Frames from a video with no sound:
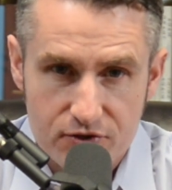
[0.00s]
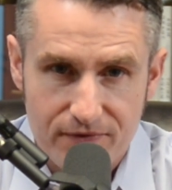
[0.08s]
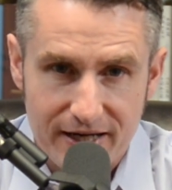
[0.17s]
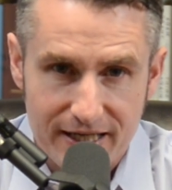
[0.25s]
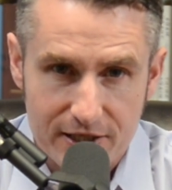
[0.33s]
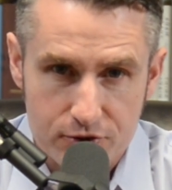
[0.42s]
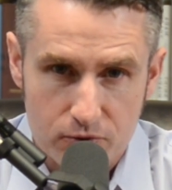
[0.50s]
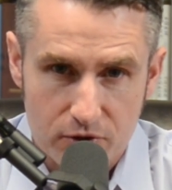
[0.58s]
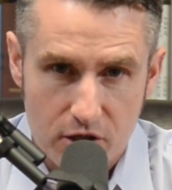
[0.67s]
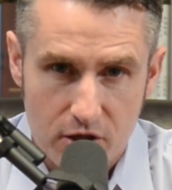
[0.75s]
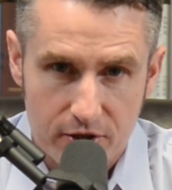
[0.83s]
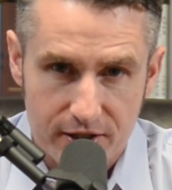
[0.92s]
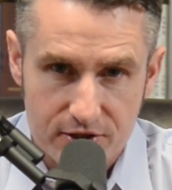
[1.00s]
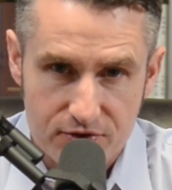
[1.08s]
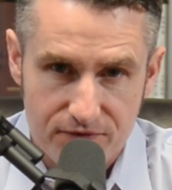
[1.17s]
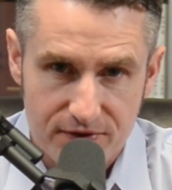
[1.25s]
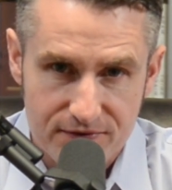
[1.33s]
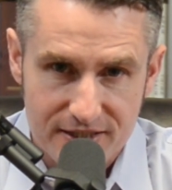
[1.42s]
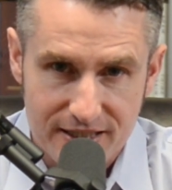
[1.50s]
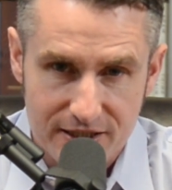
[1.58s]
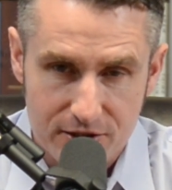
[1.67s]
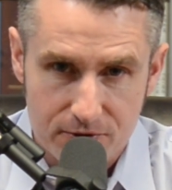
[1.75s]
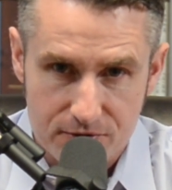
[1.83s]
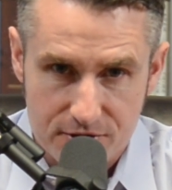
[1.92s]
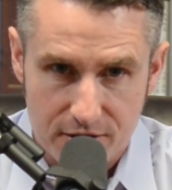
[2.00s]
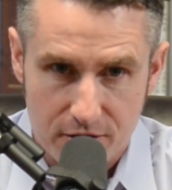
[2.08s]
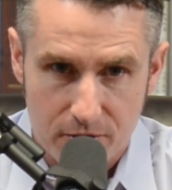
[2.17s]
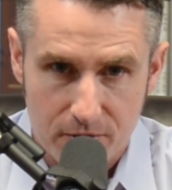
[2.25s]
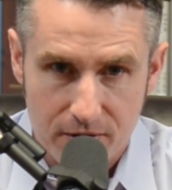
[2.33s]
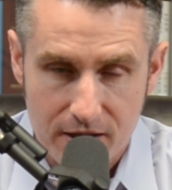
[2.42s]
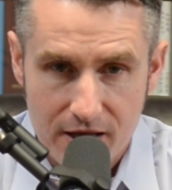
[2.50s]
financial carnage 15 years ago.